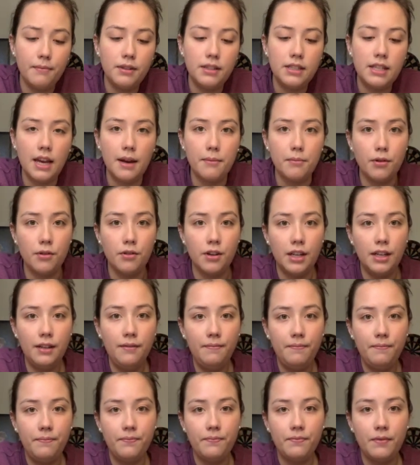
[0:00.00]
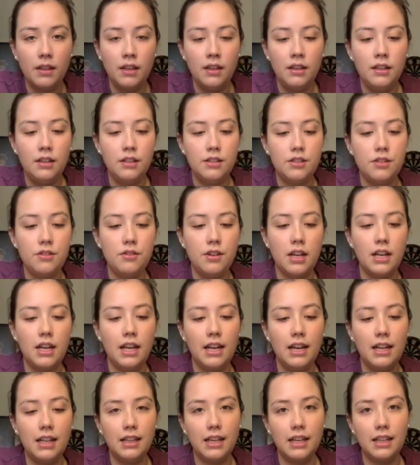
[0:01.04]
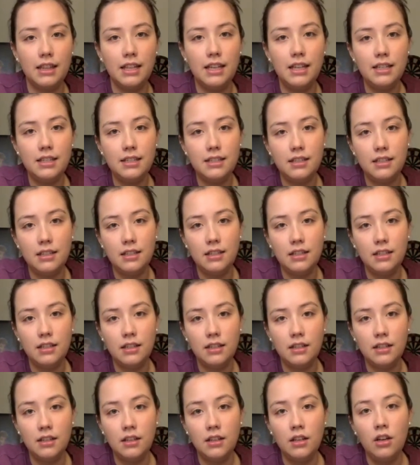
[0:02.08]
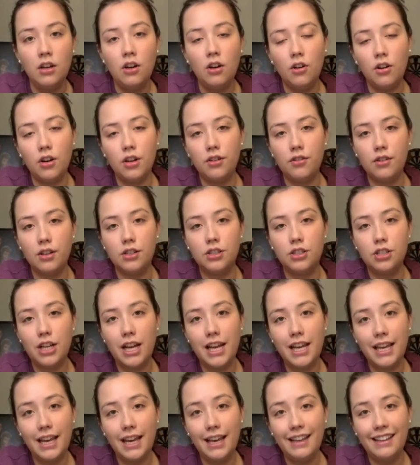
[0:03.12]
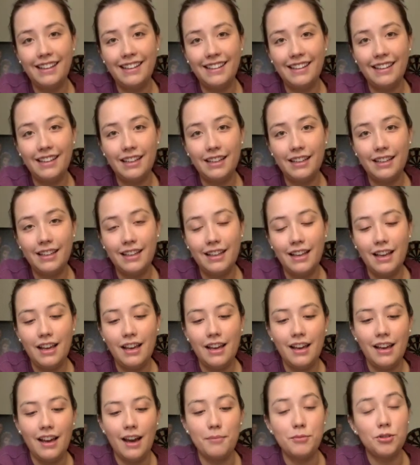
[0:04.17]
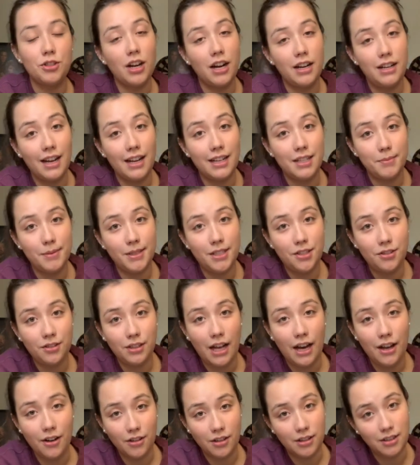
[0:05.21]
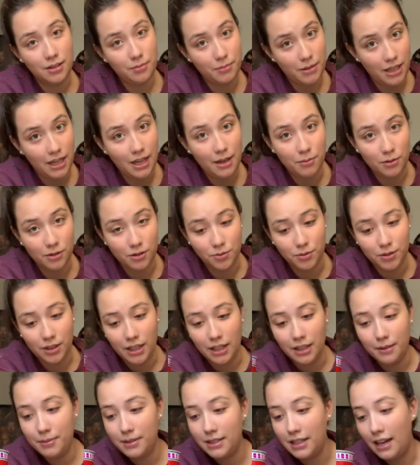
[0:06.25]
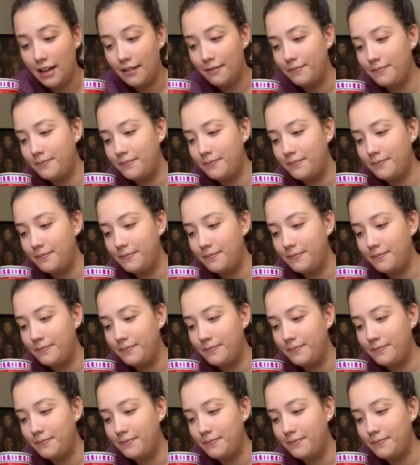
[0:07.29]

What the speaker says: Tambourine. So you can hit it like this, or you can shake it. I'm trying not to be too loud or else my neighbors will get upset.